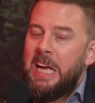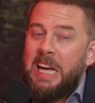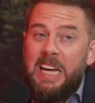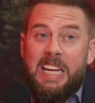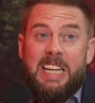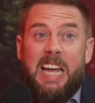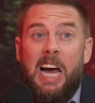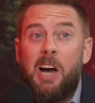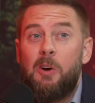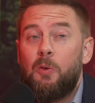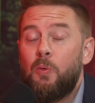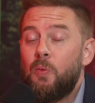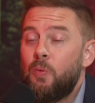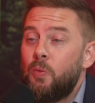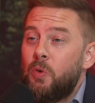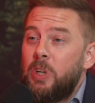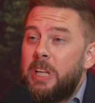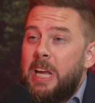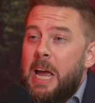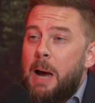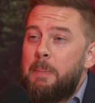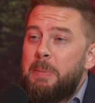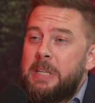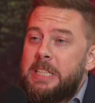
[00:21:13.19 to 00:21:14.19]
Yeah,
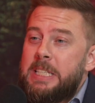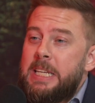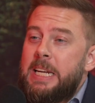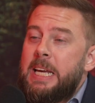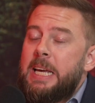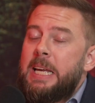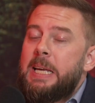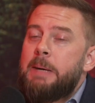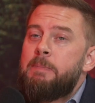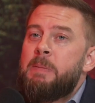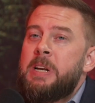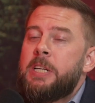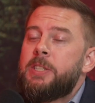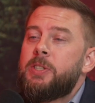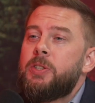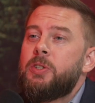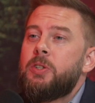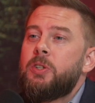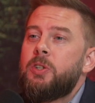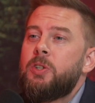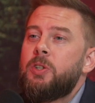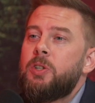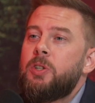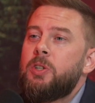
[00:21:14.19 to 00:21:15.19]
really happy today.
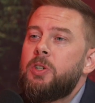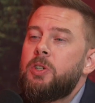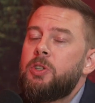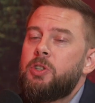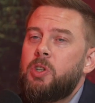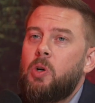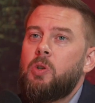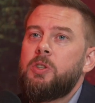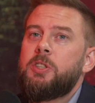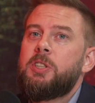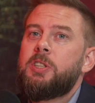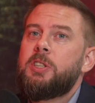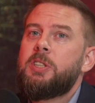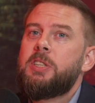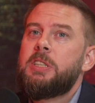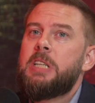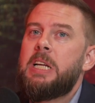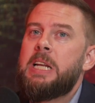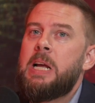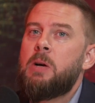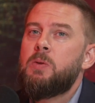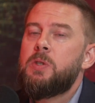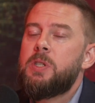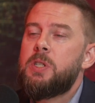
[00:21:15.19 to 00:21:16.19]
Minister Schultz
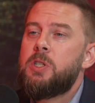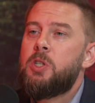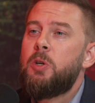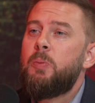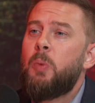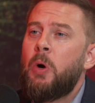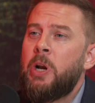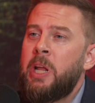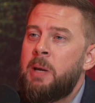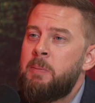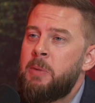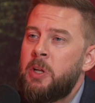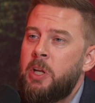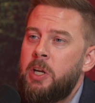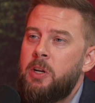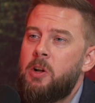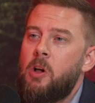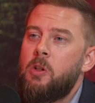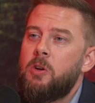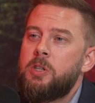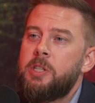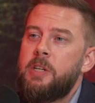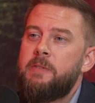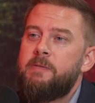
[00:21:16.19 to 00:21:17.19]
announced $2.8 million
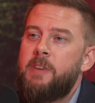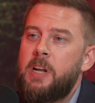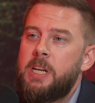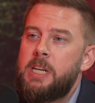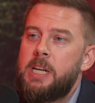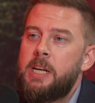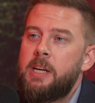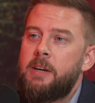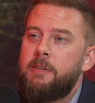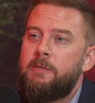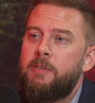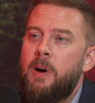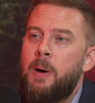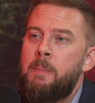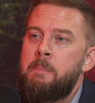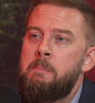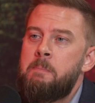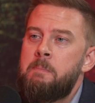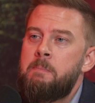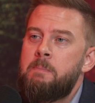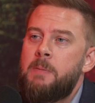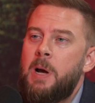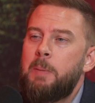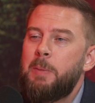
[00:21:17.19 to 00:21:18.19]
in funding
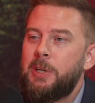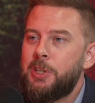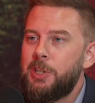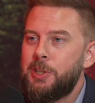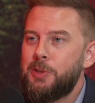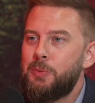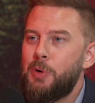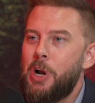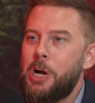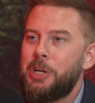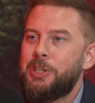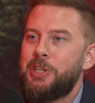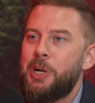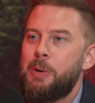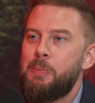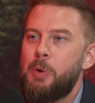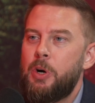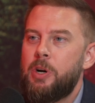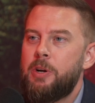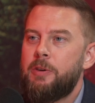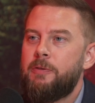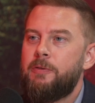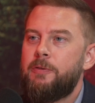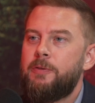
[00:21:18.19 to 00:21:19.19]
from Emissions Reduction
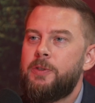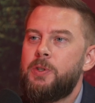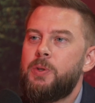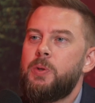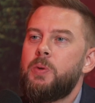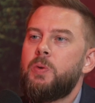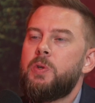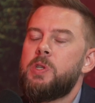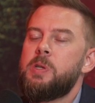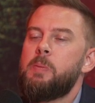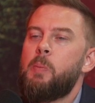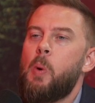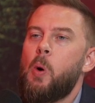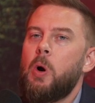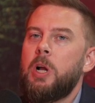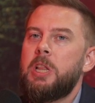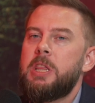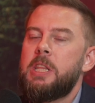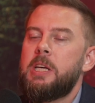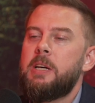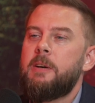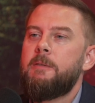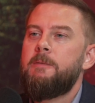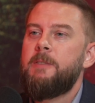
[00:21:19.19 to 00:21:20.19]
Alberta to support
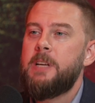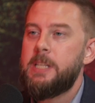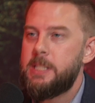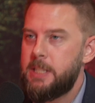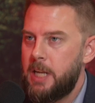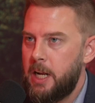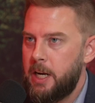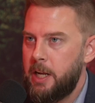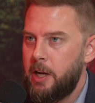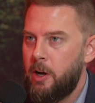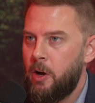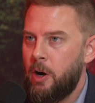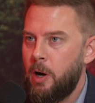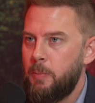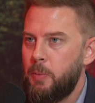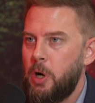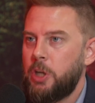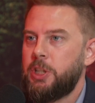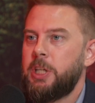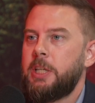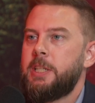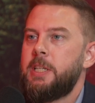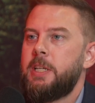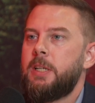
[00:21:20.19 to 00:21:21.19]
the FEED study on our
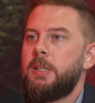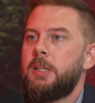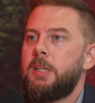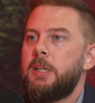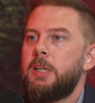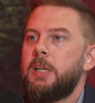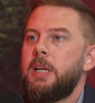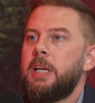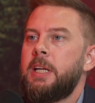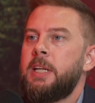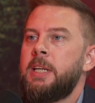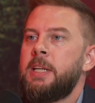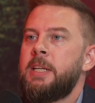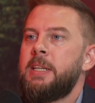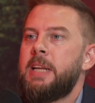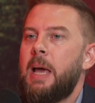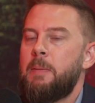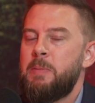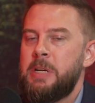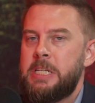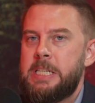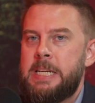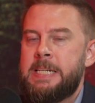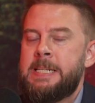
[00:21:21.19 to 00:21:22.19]
project here in
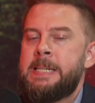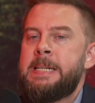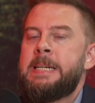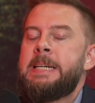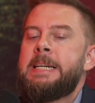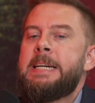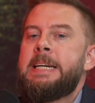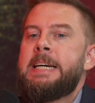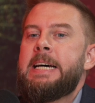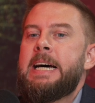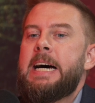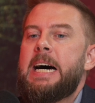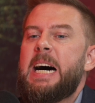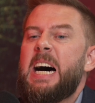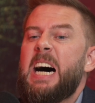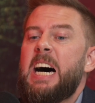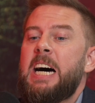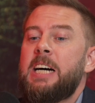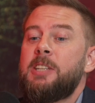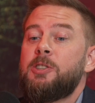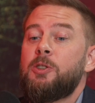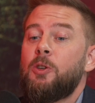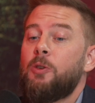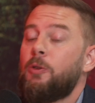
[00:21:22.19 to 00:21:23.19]
Edmonton.
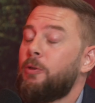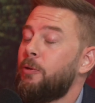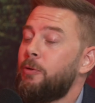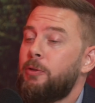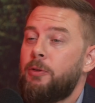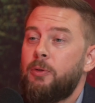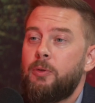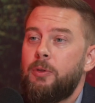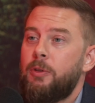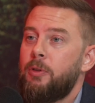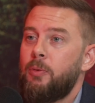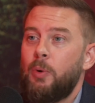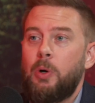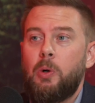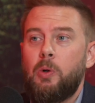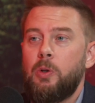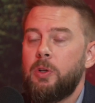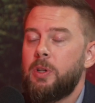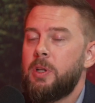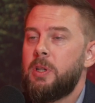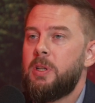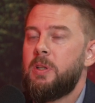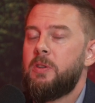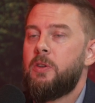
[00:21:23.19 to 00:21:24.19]
So
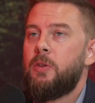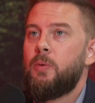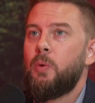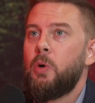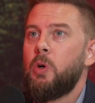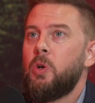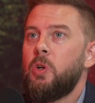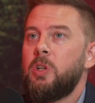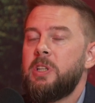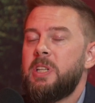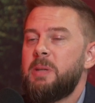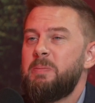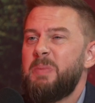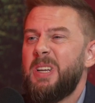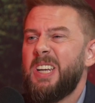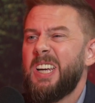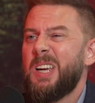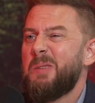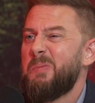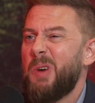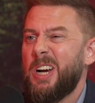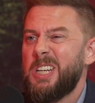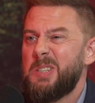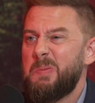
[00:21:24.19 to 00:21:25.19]
thrilled at being
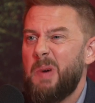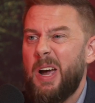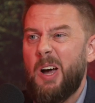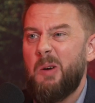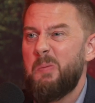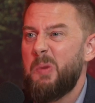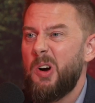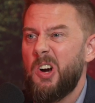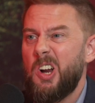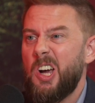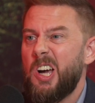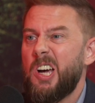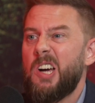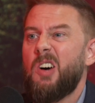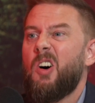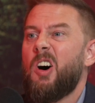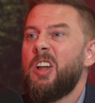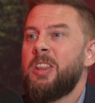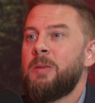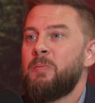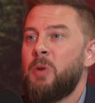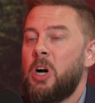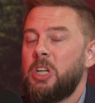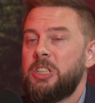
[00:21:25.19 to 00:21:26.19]
embraced by Alberta
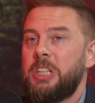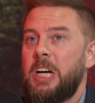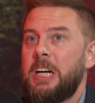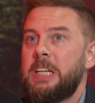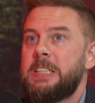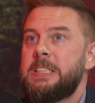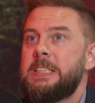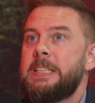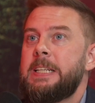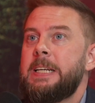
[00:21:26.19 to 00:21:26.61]
on the project.